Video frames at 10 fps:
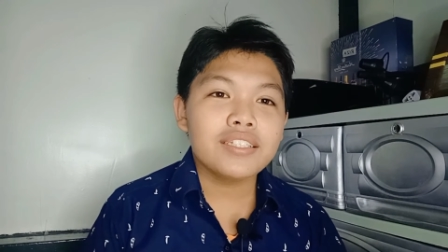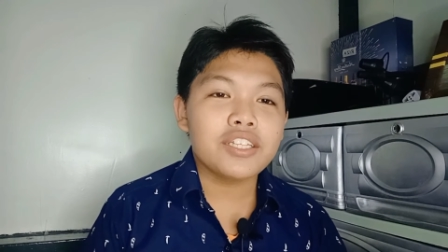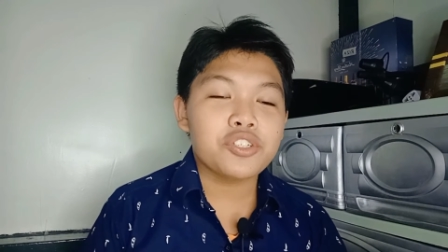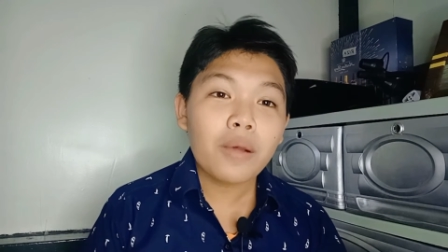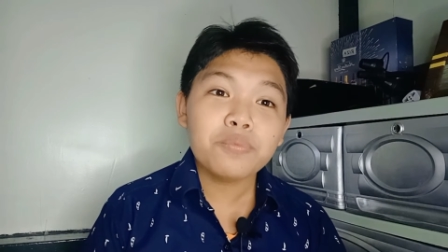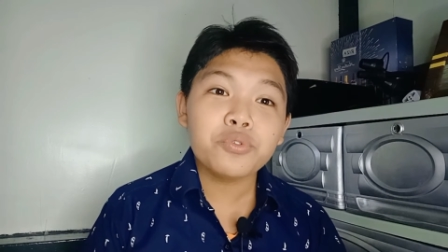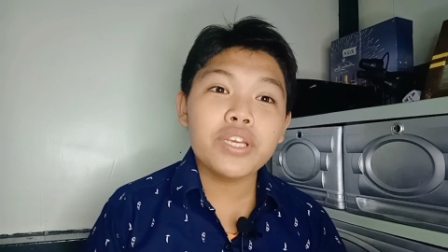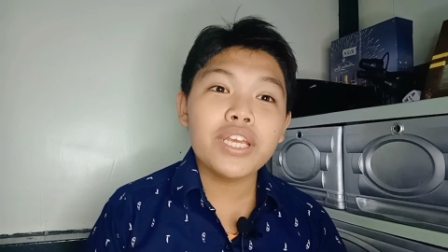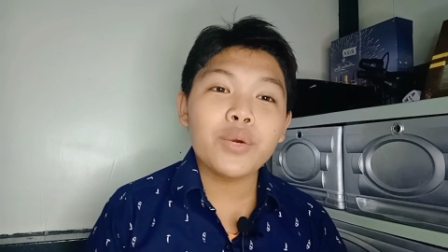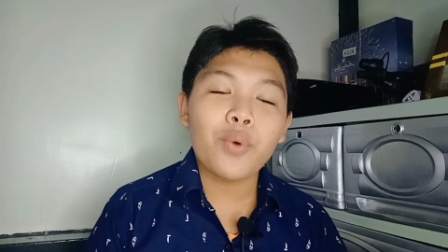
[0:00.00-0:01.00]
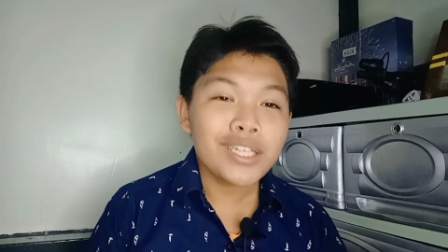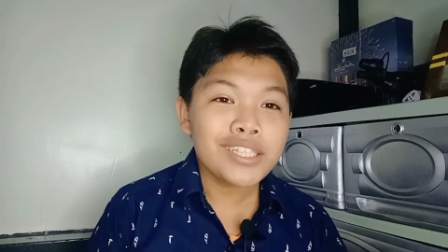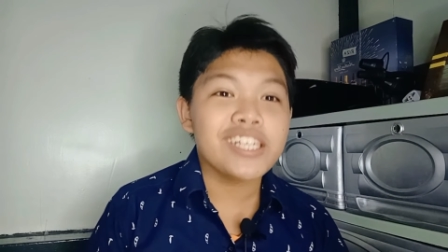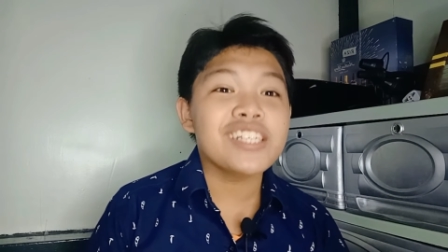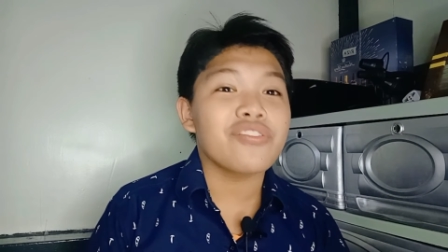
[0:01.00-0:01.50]
the top 3
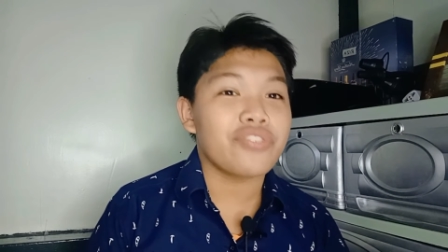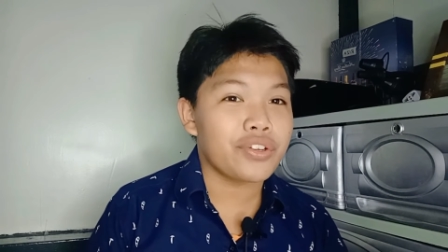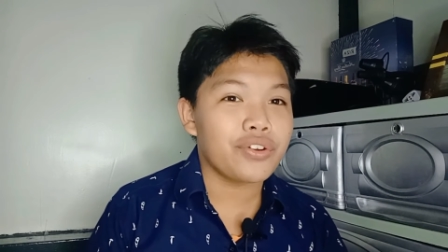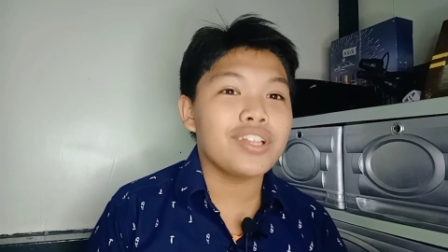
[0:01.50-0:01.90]
qualities of a good